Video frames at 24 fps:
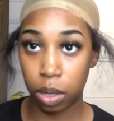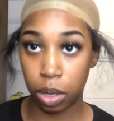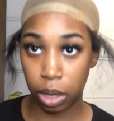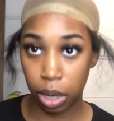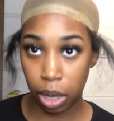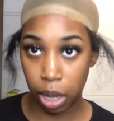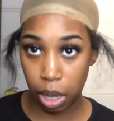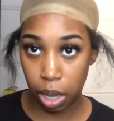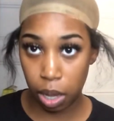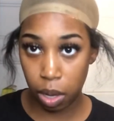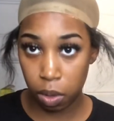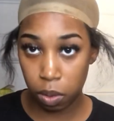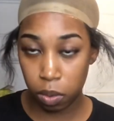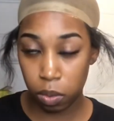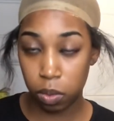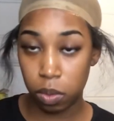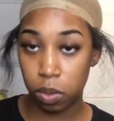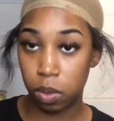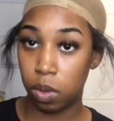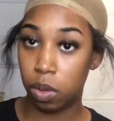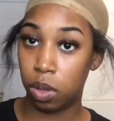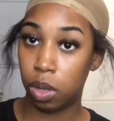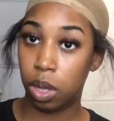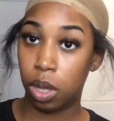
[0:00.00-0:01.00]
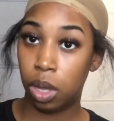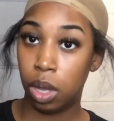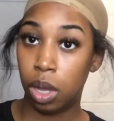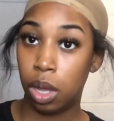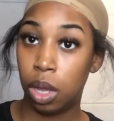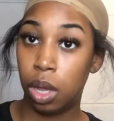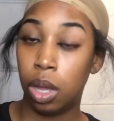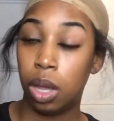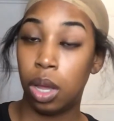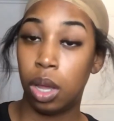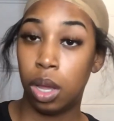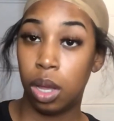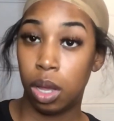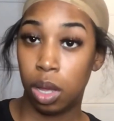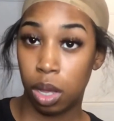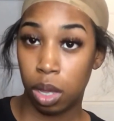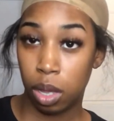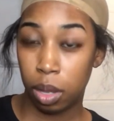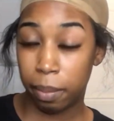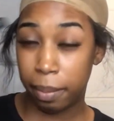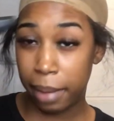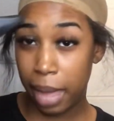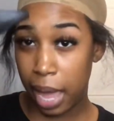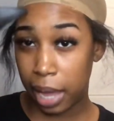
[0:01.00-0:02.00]
Now,
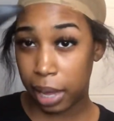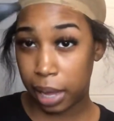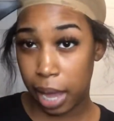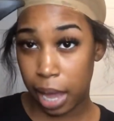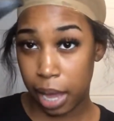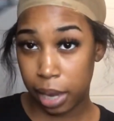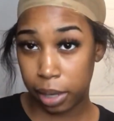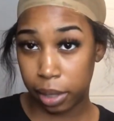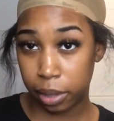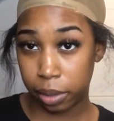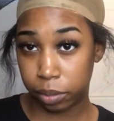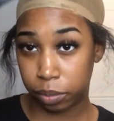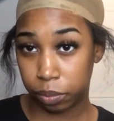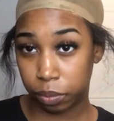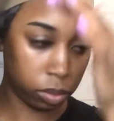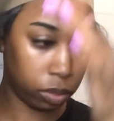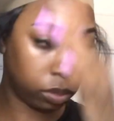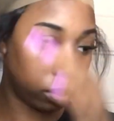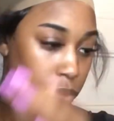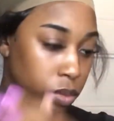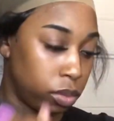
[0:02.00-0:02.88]
back at it.